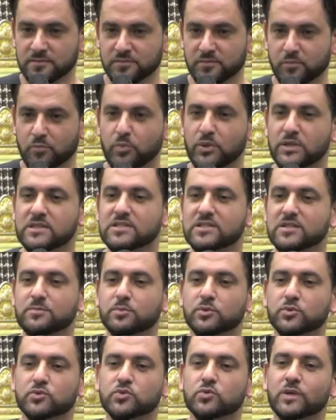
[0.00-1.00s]

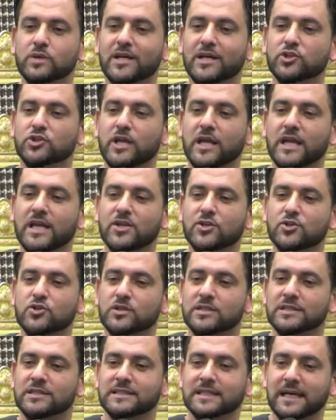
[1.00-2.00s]
Principles do not change
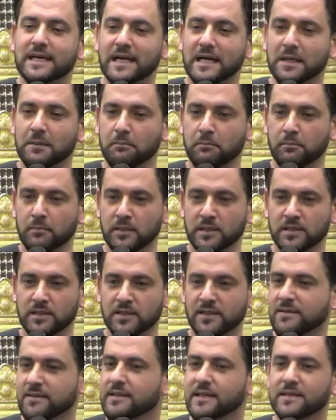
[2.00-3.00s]
in time.
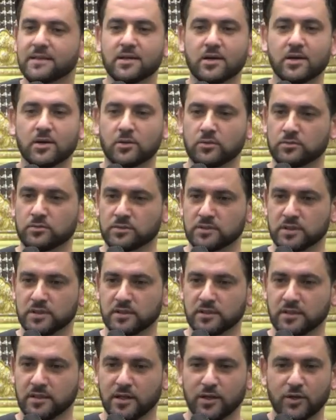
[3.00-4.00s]
They don't.
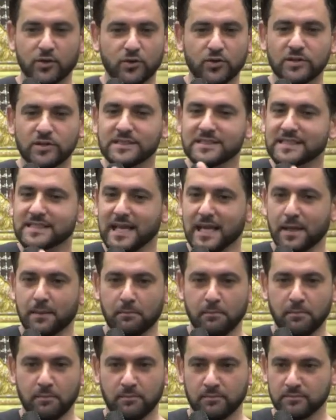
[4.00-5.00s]
They're the same.
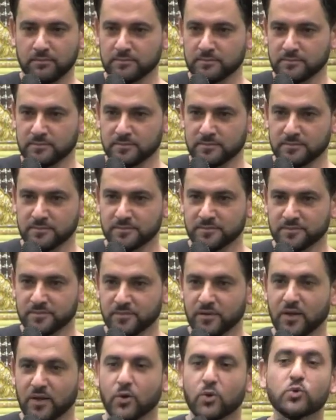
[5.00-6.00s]

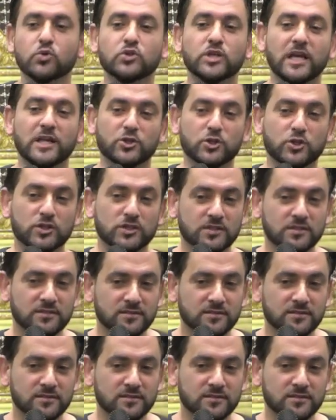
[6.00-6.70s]
Who changes?